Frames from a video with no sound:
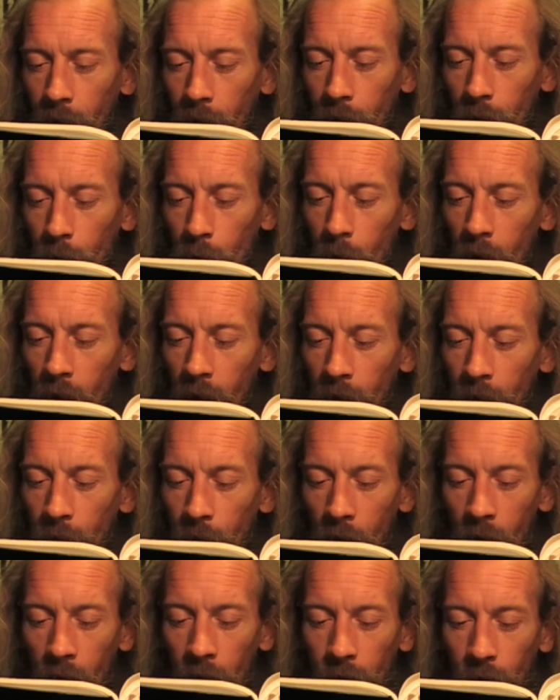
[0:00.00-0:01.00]
So I
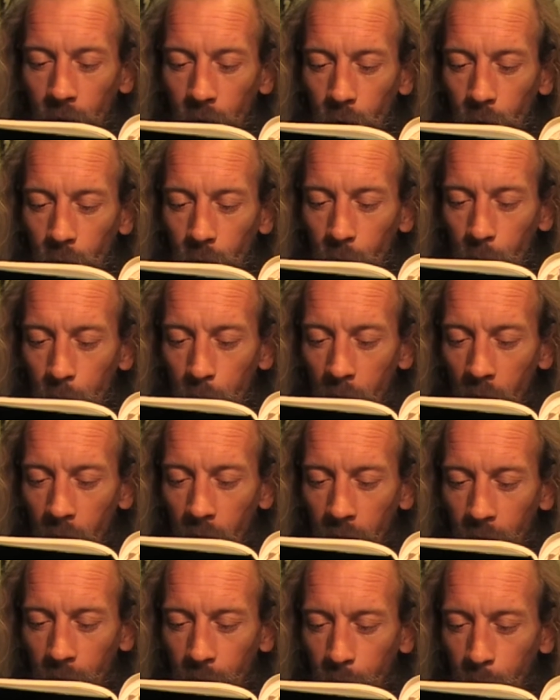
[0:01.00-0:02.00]
advise you to
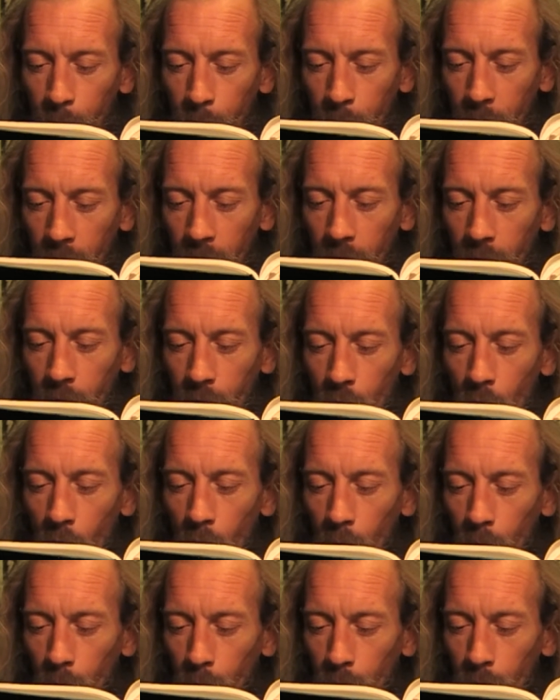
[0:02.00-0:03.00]
buy from me
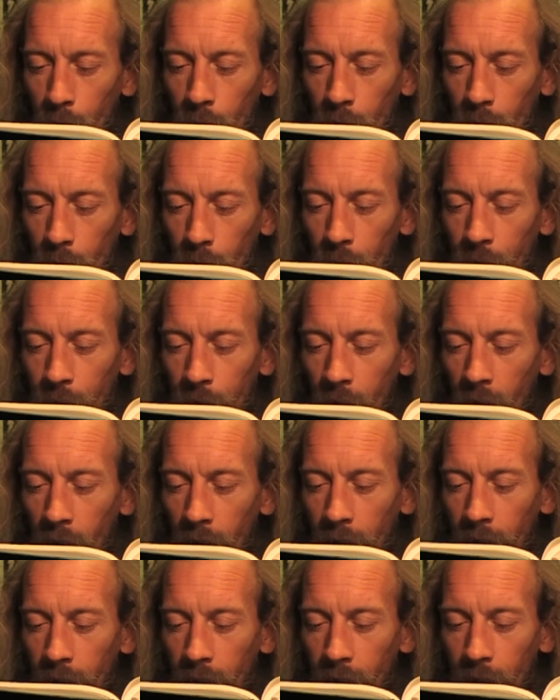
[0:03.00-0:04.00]
gold,
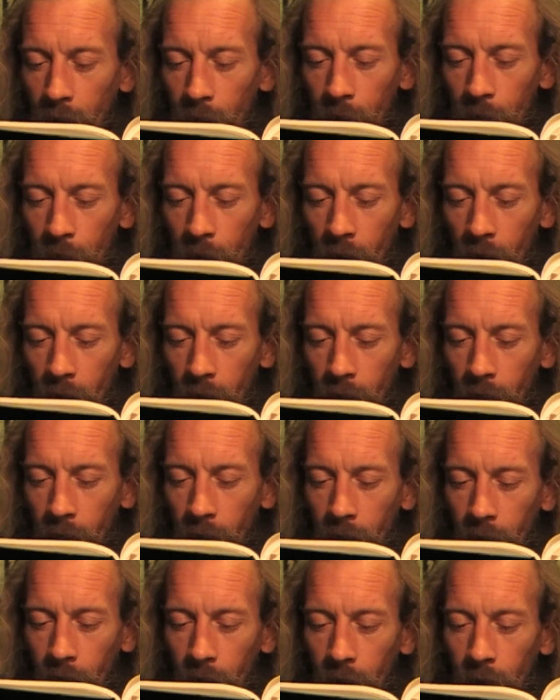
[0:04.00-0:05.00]
refined in the fire,
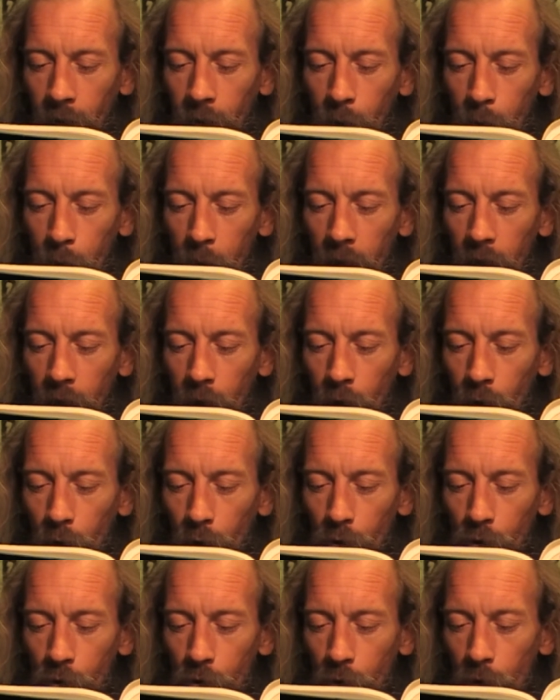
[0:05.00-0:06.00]
to make you
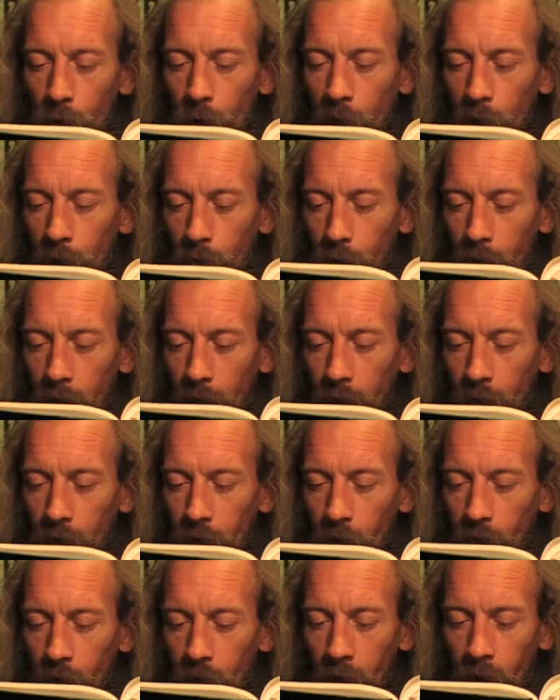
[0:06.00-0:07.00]
truly
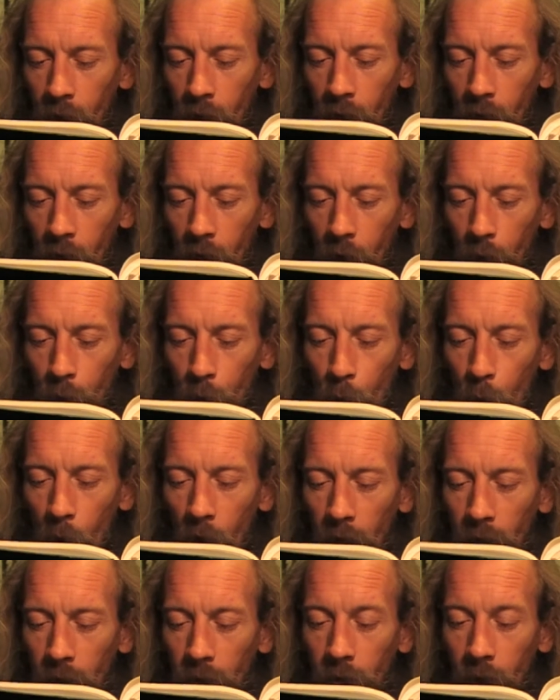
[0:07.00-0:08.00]
rich, and
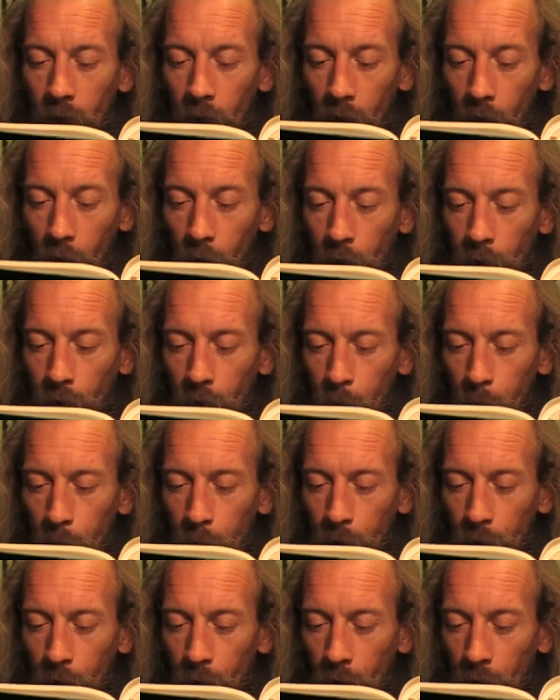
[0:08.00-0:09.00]
white clothes to
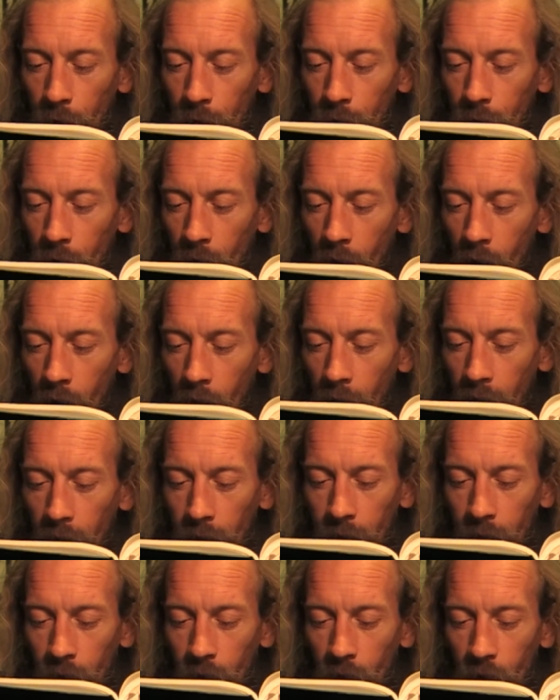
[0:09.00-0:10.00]
put on to
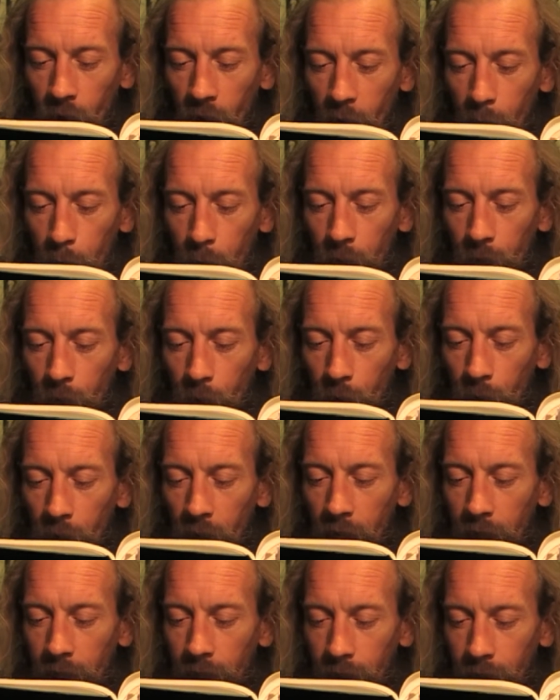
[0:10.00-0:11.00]
hide the shame of your
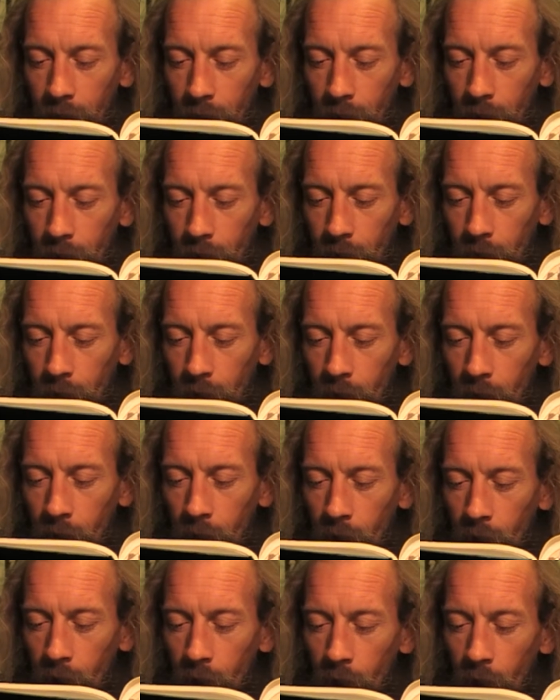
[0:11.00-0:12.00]
nakedness,
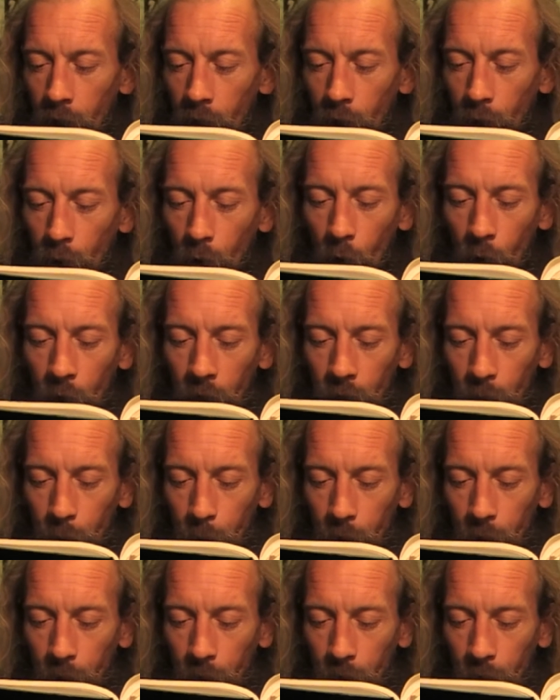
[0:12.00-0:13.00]
an
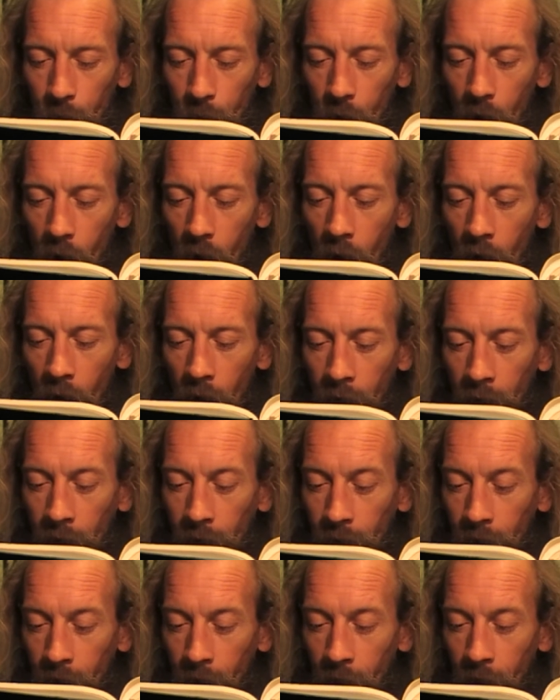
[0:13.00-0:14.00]
ointment for your
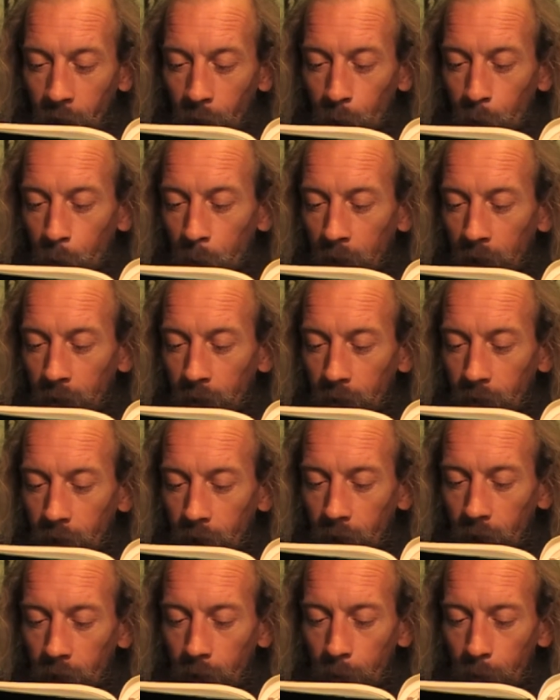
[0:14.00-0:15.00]
eyes so that you may
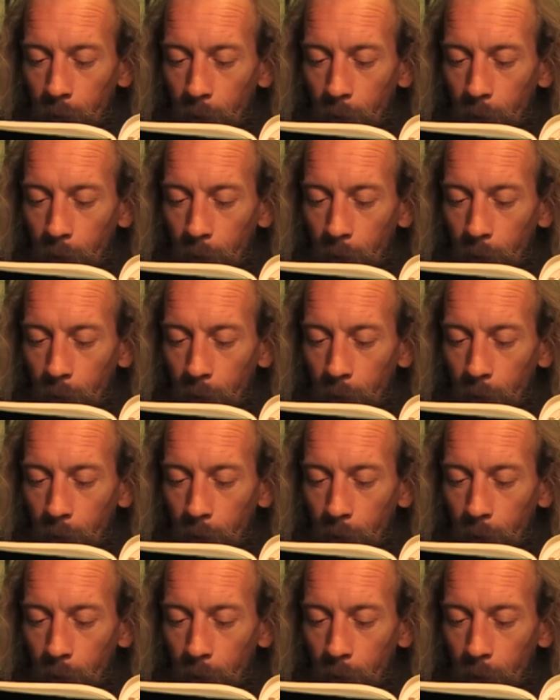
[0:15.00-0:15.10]
see.